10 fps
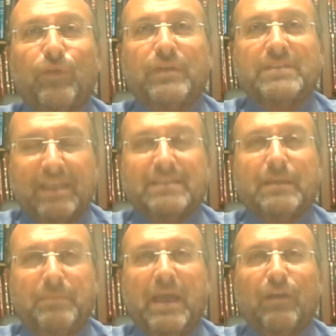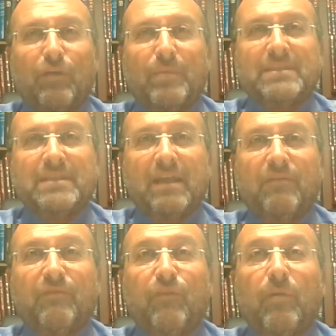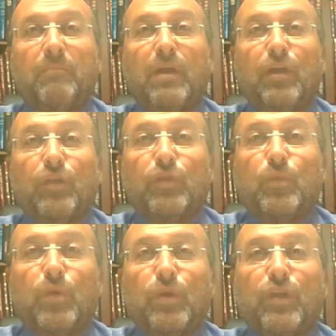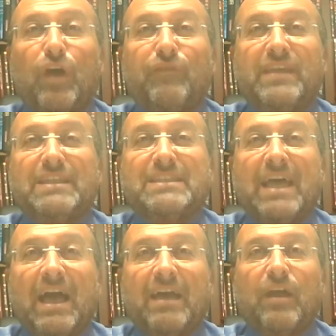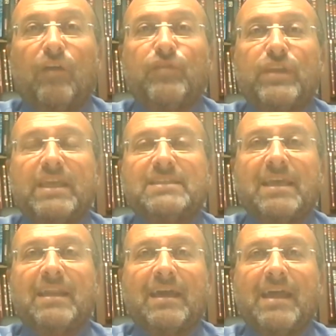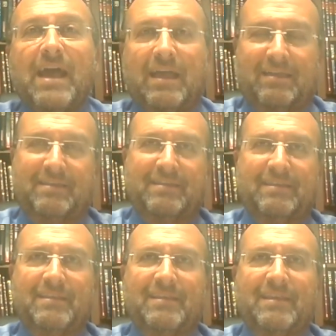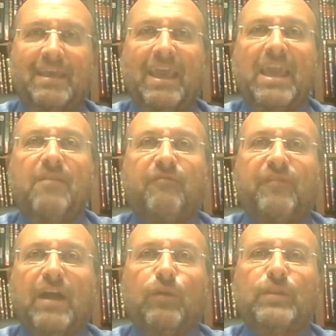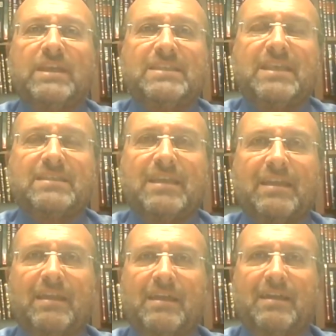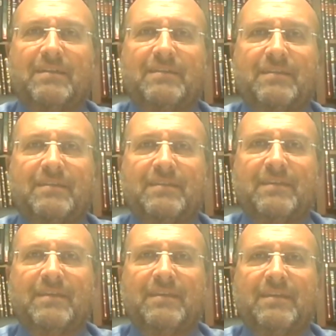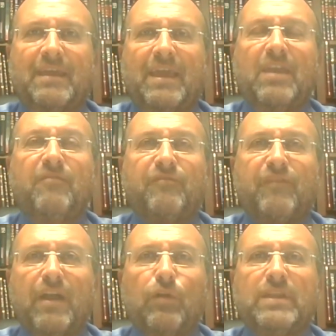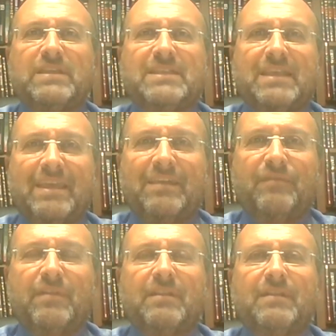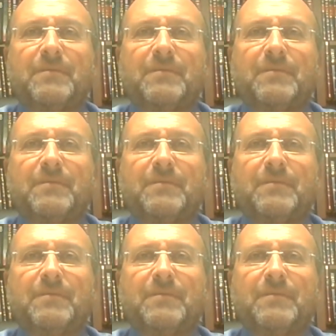says Rabbi Yaakov Bouskila, from the word of Yitzhar, of the Yetzer Hara. He followed his Yetzer Hara. He followed his evil